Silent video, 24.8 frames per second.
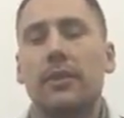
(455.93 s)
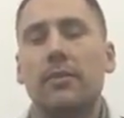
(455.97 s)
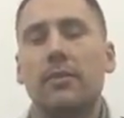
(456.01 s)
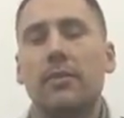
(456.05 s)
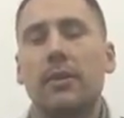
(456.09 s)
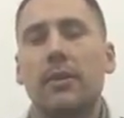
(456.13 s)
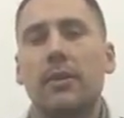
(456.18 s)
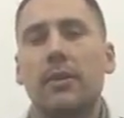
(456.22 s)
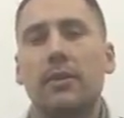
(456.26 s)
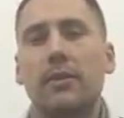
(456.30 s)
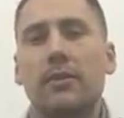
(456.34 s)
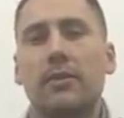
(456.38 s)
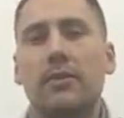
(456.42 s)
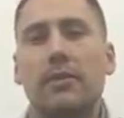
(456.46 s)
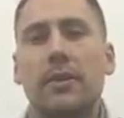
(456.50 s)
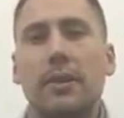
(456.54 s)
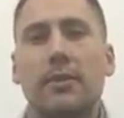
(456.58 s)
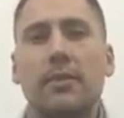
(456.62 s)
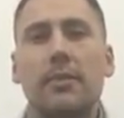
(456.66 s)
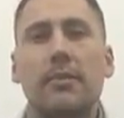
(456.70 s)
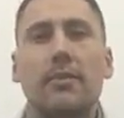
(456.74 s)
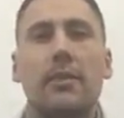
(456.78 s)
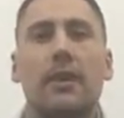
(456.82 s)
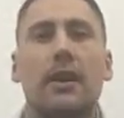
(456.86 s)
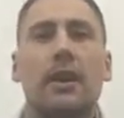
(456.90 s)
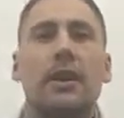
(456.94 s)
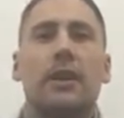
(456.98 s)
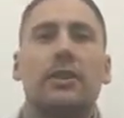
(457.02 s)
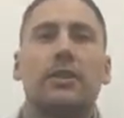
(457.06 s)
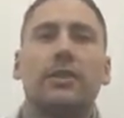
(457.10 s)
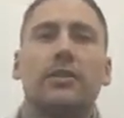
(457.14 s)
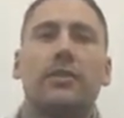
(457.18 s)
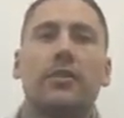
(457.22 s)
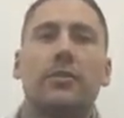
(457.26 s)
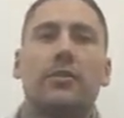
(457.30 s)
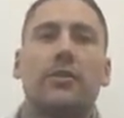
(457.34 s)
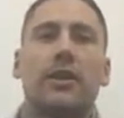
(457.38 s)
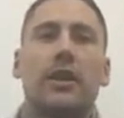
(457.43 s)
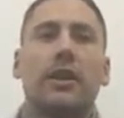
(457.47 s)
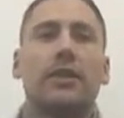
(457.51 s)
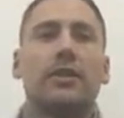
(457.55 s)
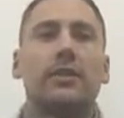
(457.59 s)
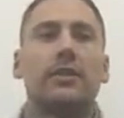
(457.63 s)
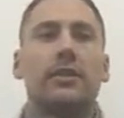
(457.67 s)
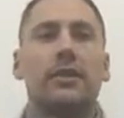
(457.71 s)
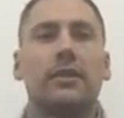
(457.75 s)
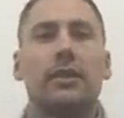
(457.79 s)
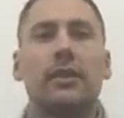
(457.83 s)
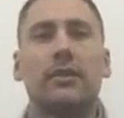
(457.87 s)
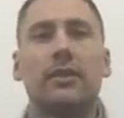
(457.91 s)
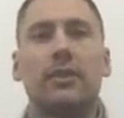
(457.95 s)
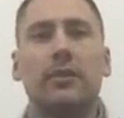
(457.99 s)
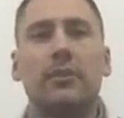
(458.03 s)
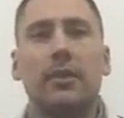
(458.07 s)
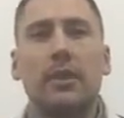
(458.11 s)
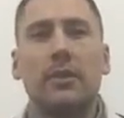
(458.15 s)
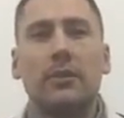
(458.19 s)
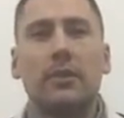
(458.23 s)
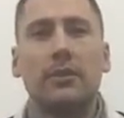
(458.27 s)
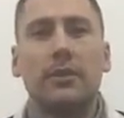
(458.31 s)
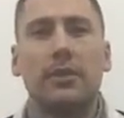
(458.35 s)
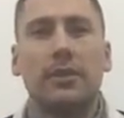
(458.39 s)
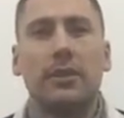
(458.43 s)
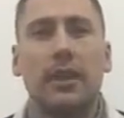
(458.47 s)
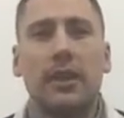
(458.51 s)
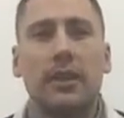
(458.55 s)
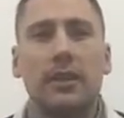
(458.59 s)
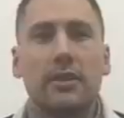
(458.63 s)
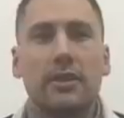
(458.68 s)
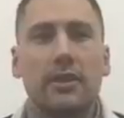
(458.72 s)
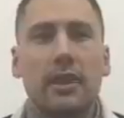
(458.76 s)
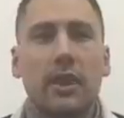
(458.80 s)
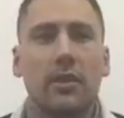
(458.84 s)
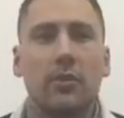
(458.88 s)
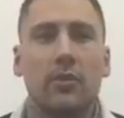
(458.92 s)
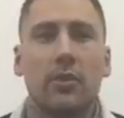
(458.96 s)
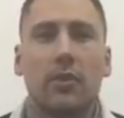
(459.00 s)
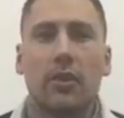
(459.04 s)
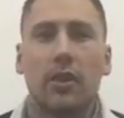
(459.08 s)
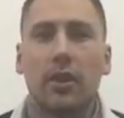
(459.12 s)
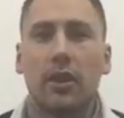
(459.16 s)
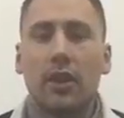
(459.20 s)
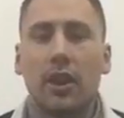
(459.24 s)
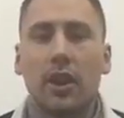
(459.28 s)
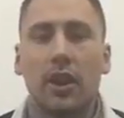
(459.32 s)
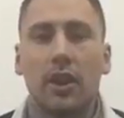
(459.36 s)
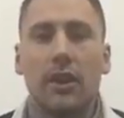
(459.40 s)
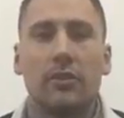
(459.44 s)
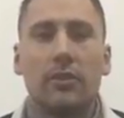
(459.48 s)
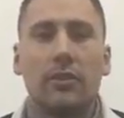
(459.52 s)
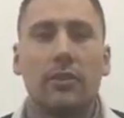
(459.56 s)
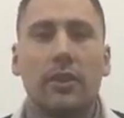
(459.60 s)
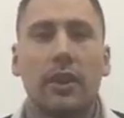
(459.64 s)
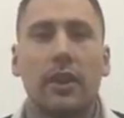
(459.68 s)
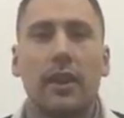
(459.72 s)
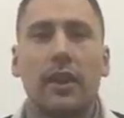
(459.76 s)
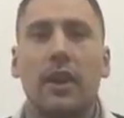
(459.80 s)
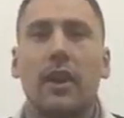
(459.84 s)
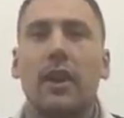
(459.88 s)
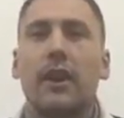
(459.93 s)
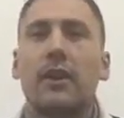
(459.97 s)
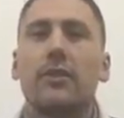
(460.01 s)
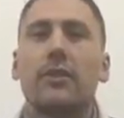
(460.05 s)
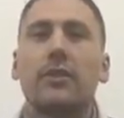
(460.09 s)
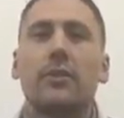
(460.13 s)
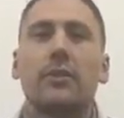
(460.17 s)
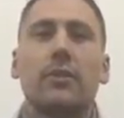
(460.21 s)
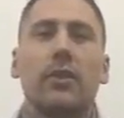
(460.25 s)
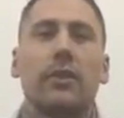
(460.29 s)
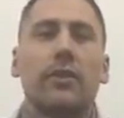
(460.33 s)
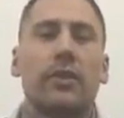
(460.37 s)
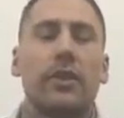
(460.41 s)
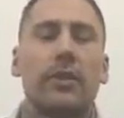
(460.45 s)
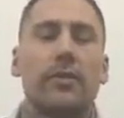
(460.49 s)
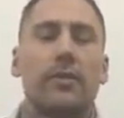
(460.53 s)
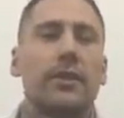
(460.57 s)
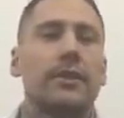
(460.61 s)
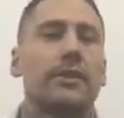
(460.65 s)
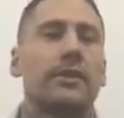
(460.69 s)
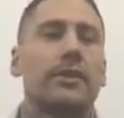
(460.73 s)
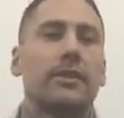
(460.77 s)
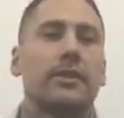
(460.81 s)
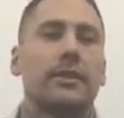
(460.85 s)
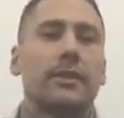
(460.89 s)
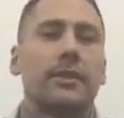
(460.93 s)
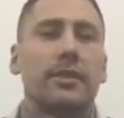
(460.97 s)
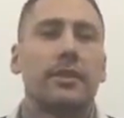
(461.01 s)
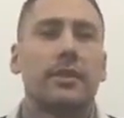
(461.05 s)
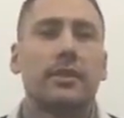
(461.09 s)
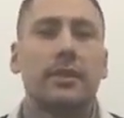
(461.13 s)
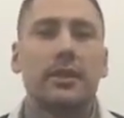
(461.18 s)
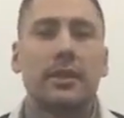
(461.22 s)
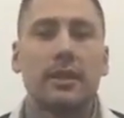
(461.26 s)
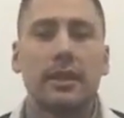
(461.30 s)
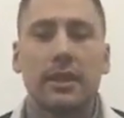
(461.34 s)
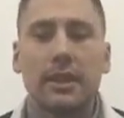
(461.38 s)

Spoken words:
because as other brands and other people decide to go more online with their lives and with their businesses,